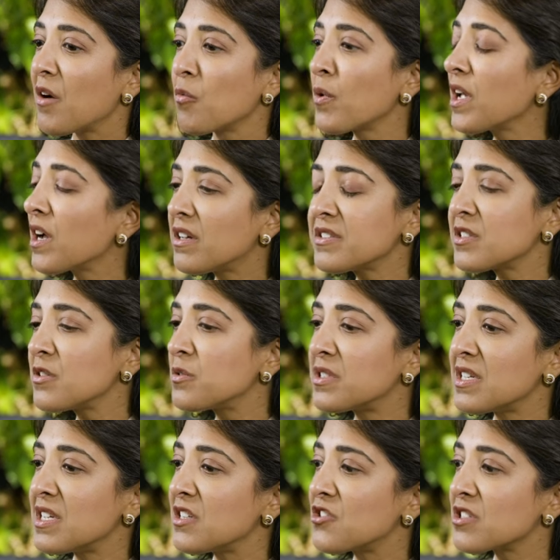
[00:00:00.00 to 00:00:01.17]
we also
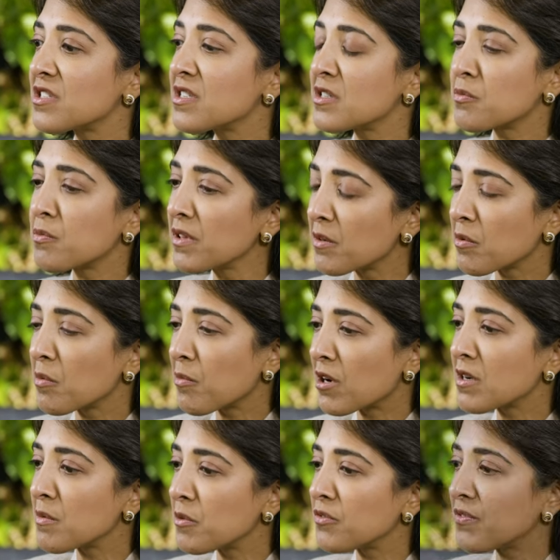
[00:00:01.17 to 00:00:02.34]
see just this really
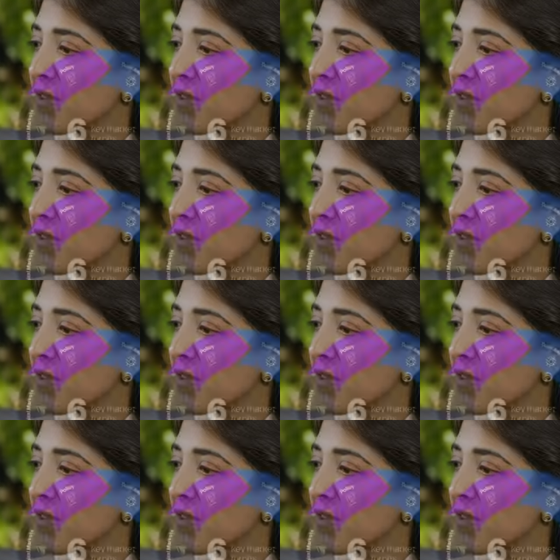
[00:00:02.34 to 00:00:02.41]
remarkable